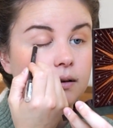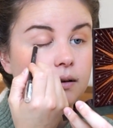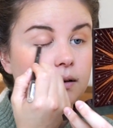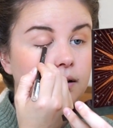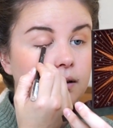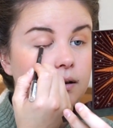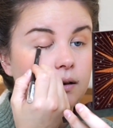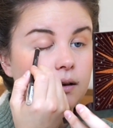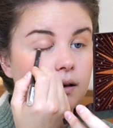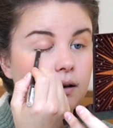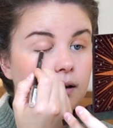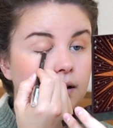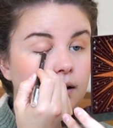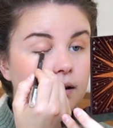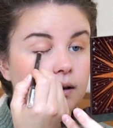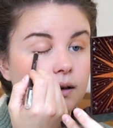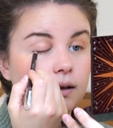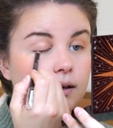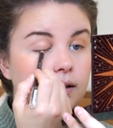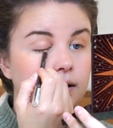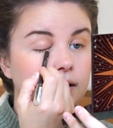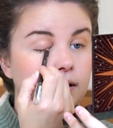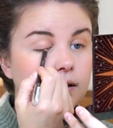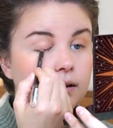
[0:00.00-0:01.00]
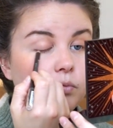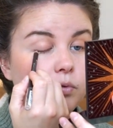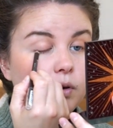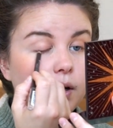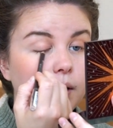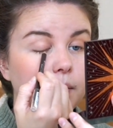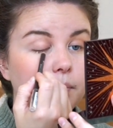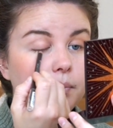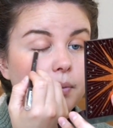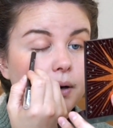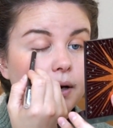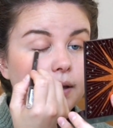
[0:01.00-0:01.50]
line
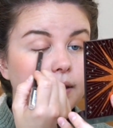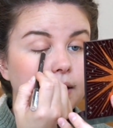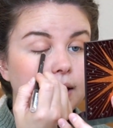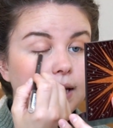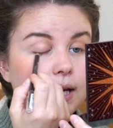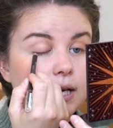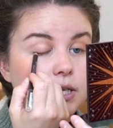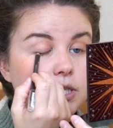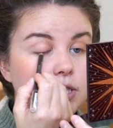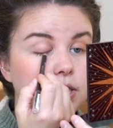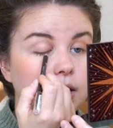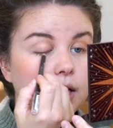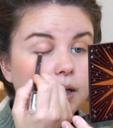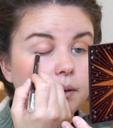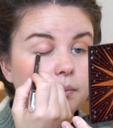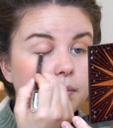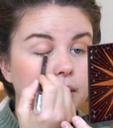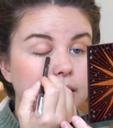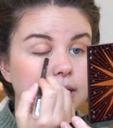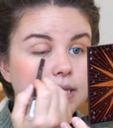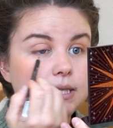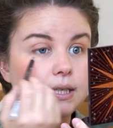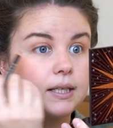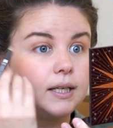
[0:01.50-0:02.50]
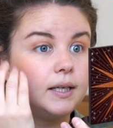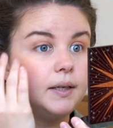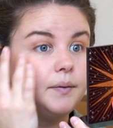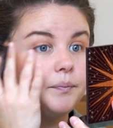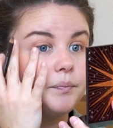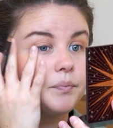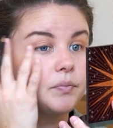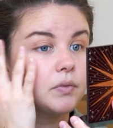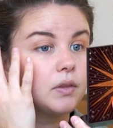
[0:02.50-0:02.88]
right by the lash line basically,